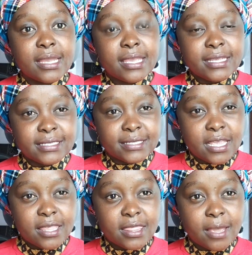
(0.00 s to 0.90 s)
is
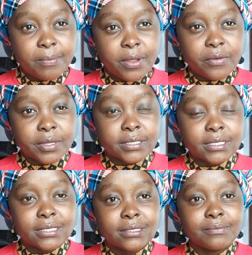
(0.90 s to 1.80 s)
in their
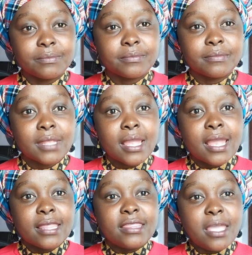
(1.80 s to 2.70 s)
parents.
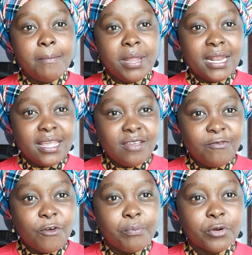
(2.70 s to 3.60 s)
They believe
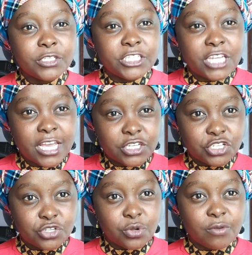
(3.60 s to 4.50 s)
for
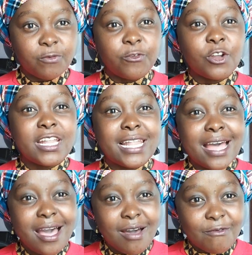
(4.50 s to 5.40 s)
protection, for
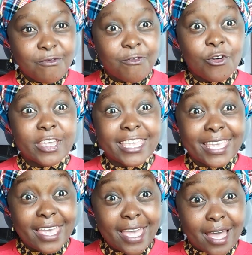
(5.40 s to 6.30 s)
love, for
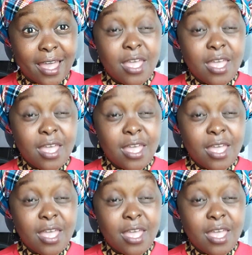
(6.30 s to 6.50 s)
care,